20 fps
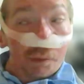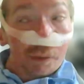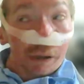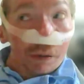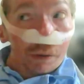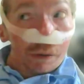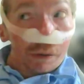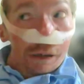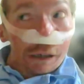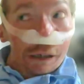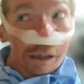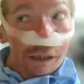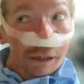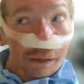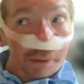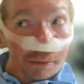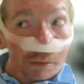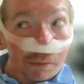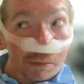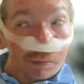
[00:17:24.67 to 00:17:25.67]
Well,
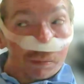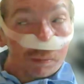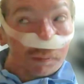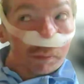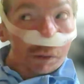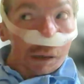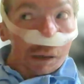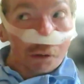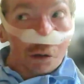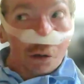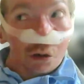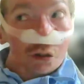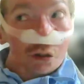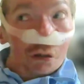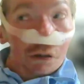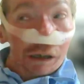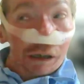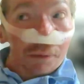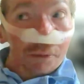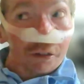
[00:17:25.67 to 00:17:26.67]
I'm not
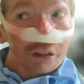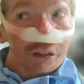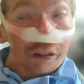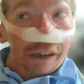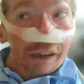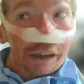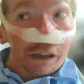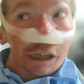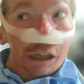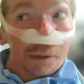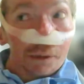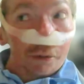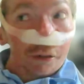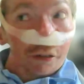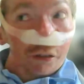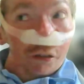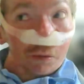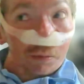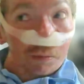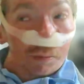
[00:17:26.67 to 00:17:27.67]
sure I would say I
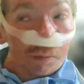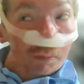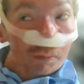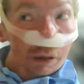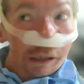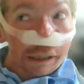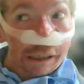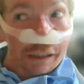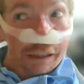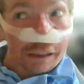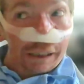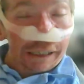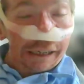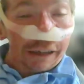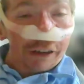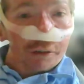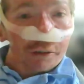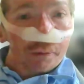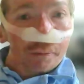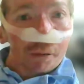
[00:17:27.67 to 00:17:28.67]
was a leading
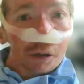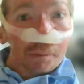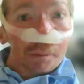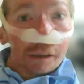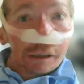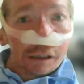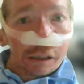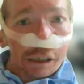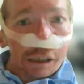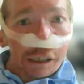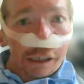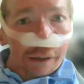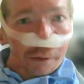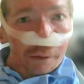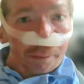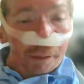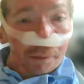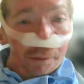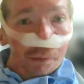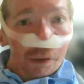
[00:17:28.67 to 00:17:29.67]
expert, but
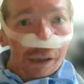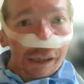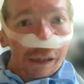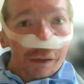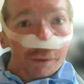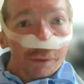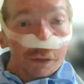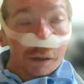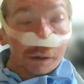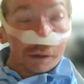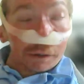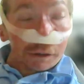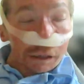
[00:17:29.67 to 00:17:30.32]
other people have.